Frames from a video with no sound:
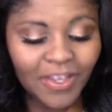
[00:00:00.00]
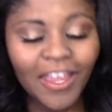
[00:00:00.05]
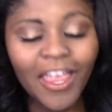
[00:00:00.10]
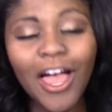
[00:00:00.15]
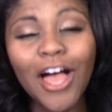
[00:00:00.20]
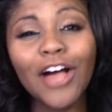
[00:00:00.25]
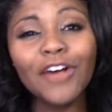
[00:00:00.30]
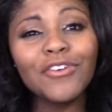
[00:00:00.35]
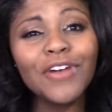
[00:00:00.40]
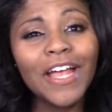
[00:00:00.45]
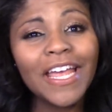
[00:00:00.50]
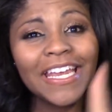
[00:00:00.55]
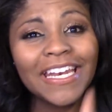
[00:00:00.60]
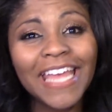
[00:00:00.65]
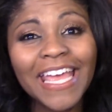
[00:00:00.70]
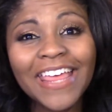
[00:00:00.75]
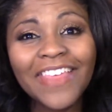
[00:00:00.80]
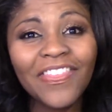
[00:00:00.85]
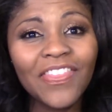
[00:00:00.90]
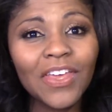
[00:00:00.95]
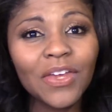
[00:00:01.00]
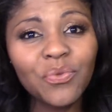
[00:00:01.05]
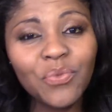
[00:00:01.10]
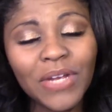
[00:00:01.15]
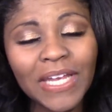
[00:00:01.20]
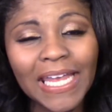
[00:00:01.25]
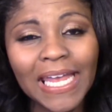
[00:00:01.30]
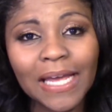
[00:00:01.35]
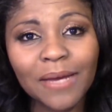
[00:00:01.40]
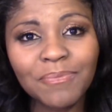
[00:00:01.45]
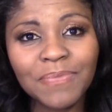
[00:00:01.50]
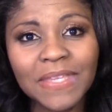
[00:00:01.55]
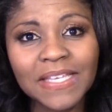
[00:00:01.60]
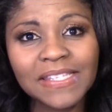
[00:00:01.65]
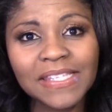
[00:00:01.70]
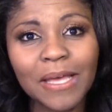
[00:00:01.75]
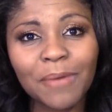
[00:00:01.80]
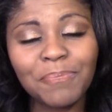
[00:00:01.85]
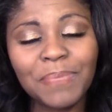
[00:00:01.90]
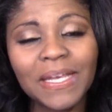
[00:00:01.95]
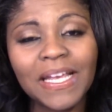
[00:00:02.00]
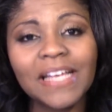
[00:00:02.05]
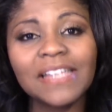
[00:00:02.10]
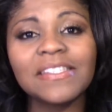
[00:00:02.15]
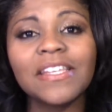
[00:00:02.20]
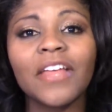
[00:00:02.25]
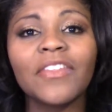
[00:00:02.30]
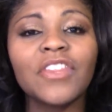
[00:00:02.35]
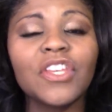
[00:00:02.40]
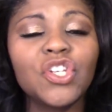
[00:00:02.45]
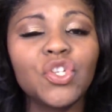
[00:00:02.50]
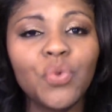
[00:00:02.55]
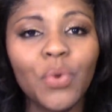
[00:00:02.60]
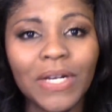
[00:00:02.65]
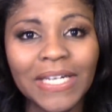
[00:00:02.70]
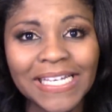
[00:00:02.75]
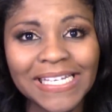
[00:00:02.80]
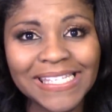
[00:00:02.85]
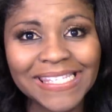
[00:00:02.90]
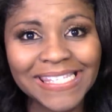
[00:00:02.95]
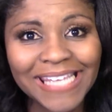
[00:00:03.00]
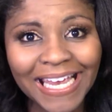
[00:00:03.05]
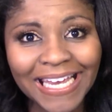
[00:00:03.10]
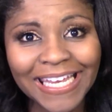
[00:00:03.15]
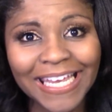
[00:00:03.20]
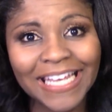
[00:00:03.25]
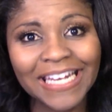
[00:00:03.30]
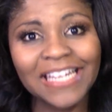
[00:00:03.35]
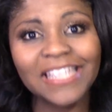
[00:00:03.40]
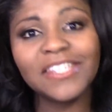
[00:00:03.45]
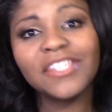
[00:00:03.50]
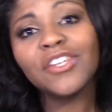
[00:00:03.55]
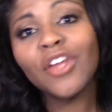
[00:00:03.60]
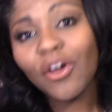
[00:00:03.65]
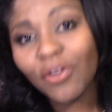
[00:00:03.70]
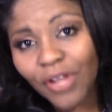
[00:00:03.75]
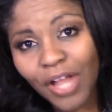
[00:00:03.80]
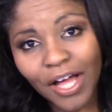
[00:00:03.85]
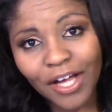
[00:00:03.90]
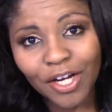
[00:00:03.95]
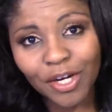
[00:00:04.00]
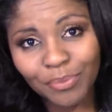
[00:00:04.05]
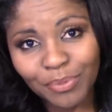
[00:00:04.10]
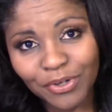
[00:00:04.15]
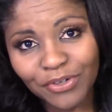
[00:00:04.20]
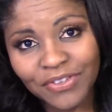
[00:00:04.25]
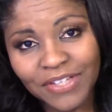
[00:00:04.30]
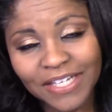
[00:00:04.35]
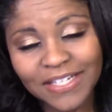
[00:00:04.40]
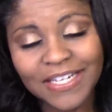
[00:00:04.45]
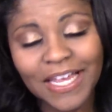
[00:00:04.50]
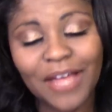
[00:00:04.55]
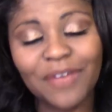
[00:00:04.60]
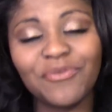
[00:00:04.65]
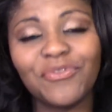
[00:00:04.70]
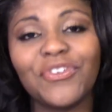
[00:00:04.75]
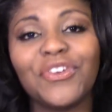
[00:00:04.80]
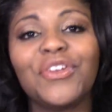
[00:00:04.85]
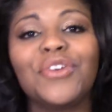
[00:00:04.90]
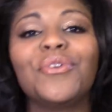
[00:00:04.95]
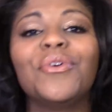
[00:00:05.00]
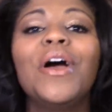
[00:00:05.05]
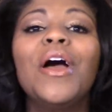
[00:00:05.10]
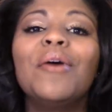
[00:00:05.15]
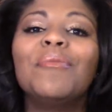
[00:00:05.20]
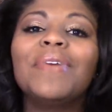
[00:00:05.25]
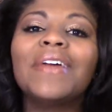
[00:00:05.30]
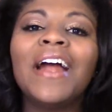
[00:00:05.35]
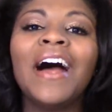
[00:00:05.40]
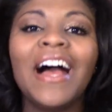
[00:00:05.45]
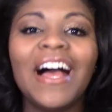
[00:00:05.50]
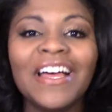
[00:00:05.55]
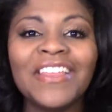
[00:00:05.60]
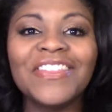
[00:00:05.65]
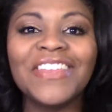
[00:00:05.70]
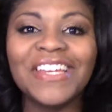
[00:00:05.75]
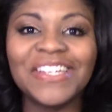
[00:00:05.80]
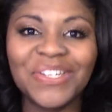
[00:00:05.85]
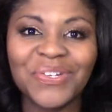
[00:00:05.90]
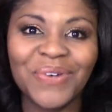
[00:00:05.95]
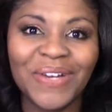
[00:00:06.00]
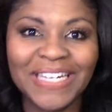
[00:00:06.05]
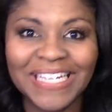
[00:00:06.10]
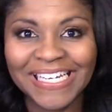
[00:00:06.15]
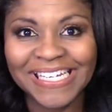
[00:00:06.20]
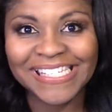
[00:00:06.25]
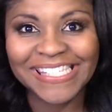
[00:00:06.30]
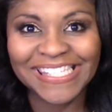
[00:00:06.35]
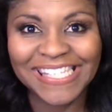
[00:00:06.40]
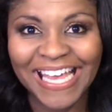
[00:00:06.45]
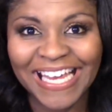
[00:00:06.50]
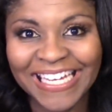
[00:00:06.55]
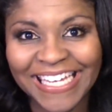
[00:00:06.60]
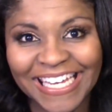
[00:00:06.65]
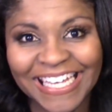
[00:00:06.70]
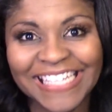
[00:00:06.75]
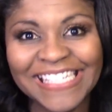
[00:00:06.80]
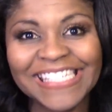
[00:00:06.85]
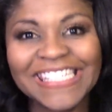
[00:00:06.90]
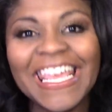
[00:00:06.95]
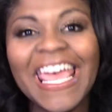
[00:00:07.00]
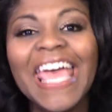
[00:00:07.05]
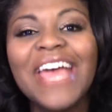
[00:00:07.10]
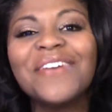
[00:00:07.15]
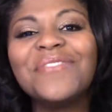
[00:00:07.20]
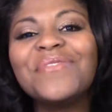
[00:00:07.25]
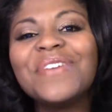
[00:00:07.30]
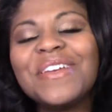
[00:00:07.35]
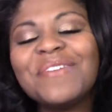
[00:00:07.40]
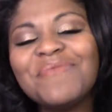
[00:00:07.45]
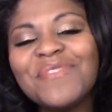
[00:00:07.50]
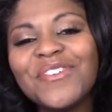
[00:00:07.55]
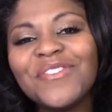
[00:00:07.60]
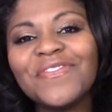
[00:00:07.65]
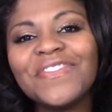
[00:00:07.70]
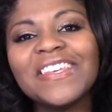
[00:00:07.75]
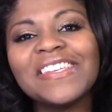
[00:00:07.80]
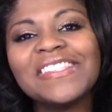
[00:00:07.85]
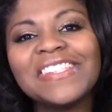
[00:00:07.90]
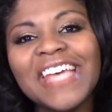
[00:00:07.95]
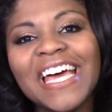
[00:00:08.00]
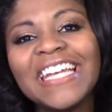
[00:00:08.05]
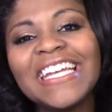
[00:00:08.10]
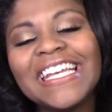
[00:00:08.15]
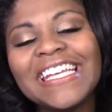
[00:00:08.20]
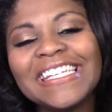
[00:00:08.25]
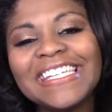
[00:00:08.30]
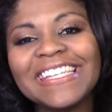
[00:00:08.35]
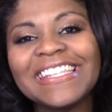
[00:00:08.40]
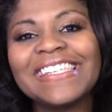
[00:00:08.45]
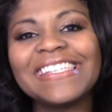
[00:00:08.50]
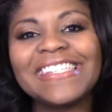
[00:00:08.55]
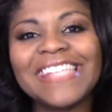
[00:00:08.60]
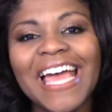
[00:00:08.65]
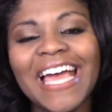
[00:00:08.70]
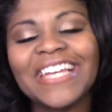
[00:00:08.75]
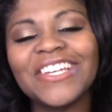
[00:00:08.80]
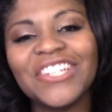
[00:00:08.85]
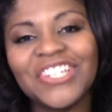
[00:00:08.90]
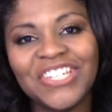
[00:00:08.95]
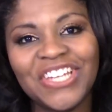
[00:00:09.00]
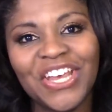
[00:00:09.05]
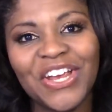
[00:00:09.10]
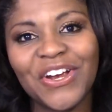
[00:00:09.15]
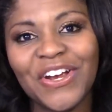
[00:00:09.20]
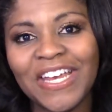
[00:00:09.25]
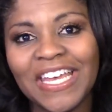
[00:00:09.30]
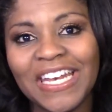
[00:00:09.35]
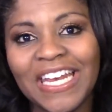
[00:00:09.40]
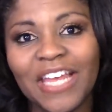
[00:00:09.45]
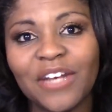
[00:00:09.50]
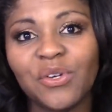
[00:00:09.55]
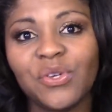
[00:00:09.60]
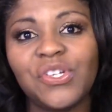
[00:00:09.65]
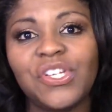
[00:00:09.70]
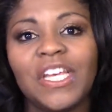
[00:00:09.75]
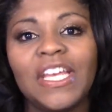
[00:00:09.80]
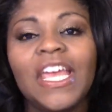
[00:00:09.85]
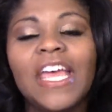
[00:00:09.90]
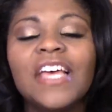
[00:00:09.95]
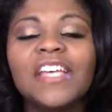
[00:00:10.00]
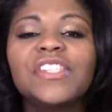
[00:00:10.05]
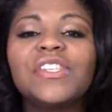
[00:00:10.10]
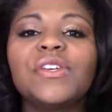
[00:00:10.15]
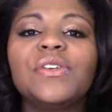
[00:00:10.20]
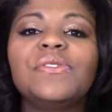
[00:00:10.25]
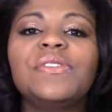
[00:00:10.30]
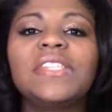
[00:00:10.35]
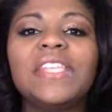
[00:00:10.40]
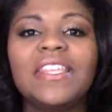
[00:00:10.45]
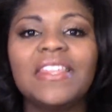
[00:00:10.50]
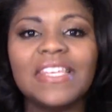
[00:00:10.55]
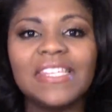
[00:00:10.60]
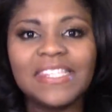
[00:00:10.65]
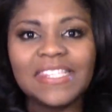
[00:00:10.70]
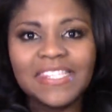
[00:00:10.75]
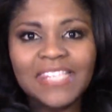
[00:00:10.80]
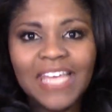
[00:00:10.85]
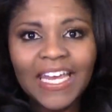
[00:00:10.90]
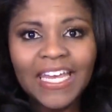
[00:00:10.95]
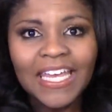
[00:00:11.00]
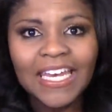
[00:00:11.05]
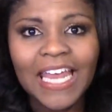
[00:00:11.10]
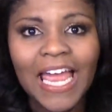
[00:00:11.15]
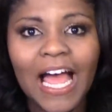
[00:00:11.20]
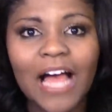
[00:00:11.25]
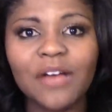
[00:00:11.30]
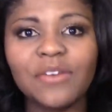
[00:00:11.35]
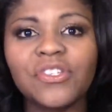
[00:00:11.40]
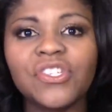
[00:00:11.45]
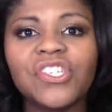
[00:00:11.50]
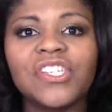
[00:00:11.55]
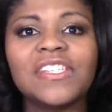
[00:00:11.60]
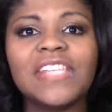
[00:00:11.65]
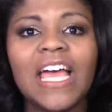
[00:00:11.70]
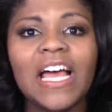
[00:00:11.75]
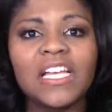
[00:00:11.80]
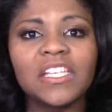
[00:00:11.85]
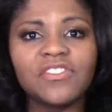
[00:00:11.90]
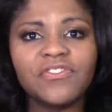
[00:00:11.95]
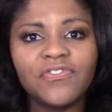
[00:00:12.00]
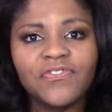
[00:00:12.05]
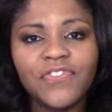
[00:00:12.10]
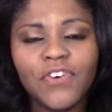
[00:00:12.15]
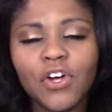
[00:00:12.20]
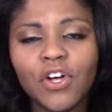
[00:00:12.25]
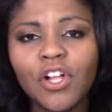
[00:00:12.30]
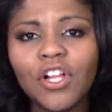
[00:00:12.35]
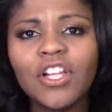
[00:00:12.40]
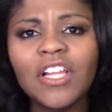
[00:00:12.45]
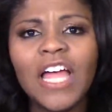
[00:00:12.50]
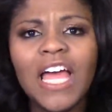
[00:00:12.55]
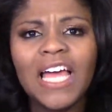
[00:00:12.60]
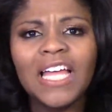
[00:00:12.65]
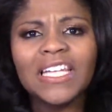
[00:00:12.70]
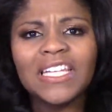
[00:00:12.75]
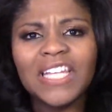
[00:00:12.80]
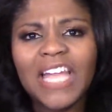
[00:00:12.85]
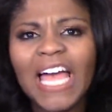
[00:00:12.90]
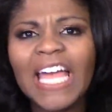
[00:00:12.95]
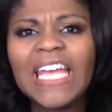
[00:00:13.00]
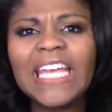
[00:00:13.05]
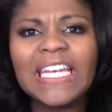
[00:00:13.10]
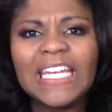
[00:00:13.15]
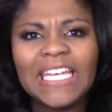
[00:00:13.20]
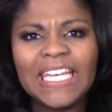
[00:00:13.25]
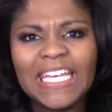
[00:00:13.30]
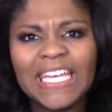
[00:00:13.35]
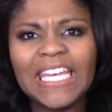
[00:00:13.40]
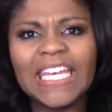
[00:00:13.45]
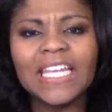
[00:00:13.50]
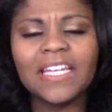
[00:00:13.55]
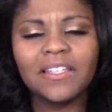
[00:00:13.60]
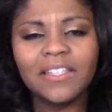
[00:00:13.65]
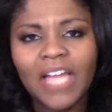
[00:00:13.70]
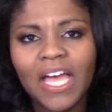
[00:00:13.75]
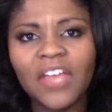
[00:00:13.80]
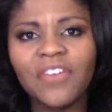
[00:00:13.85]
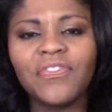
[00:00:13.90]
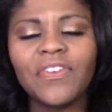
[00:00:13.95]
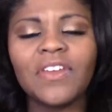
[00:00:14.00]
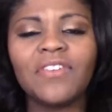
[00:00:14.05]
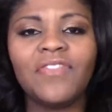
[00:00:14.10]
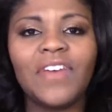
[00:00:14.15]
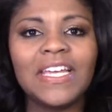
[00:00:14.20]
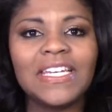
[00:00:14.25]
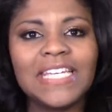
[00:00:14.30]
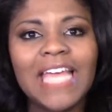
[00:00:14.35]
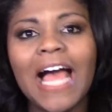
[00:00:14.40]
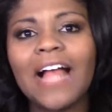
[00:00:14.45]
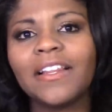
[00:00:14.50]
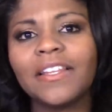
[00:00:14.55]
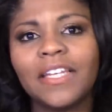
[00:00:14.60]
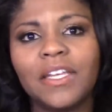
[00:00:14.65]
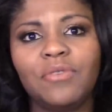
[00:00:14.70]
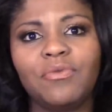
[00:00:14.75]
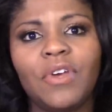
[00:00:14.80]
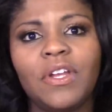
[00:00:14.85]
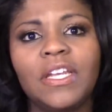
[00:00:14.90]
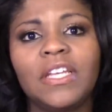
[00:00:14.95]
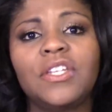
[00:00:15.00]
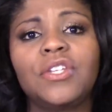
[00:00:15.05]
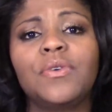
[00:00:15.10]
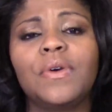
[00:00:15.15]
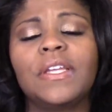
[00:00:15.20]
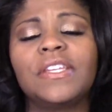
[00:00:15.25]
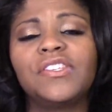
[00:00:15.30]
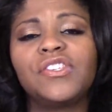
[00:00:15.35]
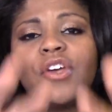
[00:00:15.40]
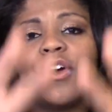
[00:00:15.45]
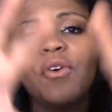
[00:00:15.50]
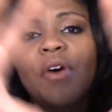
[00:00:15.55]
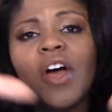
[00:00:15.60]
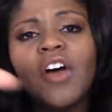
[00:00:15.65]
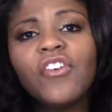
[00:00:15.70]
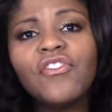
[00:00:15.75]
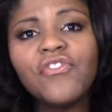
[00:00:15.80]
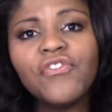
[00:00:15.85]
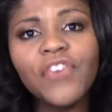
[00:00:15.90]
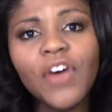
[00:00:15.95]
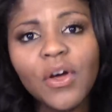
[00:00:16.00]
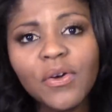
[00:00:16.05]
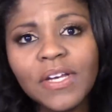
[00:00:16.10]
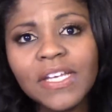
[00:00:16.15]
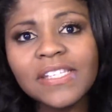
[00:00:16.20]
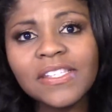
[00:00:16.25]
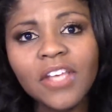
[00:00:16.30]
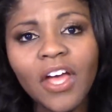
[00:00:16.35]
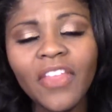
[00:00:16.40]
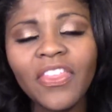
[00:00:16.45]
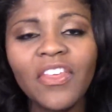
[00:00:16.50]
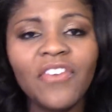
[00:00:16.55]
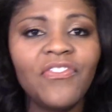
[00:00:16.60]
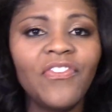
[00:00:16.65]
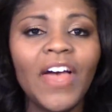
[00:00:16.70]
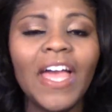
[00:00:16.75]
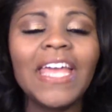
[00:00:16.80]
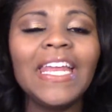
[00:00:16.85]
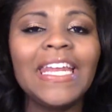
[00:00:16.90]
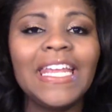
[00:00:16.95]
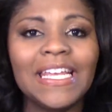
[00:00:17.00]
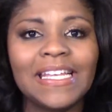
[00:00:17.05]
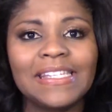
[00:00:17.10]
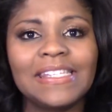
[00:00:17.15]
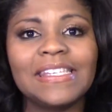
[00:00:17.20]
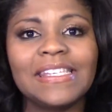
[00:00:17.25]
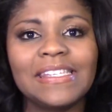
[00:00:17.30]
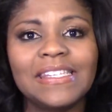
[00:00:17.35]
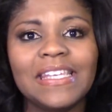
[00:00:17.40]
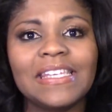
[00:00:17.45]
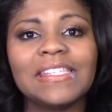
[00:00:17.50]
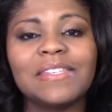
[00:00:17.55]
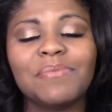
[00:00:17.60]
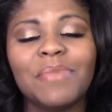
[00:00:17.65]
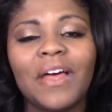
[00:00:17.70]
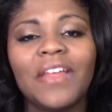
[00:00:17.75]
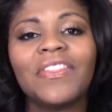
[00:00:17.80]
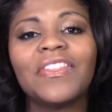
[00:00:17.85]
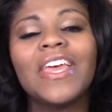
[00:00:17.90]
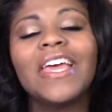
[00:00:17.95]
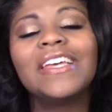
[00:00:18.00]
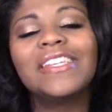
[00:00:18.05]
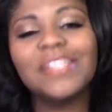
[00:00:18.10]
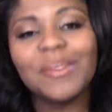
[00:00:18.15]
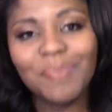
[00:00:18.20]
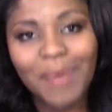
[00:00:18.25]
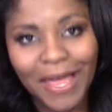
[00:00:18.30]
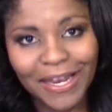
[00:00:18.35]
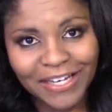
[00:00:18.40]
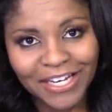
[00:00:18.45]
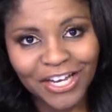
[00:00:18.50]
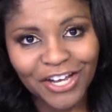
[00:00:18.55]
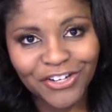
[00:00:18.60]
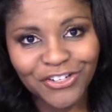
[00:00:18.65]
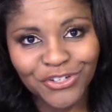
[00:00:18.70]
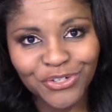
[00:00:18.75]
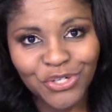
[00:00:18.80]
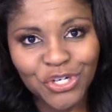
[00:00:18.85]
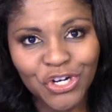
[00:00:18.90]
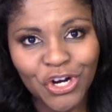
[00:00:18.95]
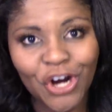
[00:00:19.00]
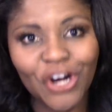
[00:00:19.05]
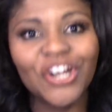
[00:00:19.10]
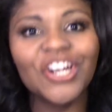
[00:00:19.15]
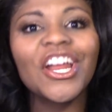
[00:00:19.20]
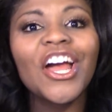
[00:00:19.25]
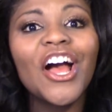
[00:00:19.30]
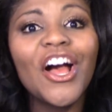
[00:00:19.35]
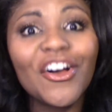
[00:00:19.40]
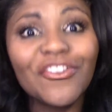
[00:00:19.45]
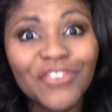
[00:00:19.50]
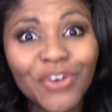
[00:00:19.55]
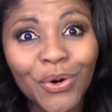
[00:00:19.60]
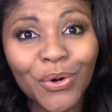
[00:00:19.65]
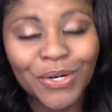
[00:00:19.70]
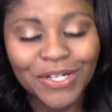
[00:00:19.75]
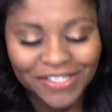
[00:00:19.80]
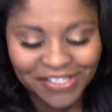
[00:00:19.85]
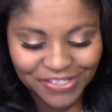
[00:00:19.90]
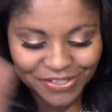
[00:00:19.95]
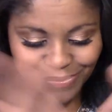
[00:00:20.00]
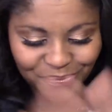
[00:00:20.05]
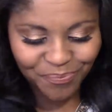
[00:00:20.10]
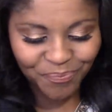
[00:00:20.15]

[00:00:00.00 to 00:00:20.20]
All right, then we amp this up because on the twenty-second, it's no longer birthday time for you, but on the twenty-second, we move the sun into the Sagittarian energy. So you see the second house just has full light, heat, life, and vitality running to it. So focus on the finances this month, depending on your chart, of course.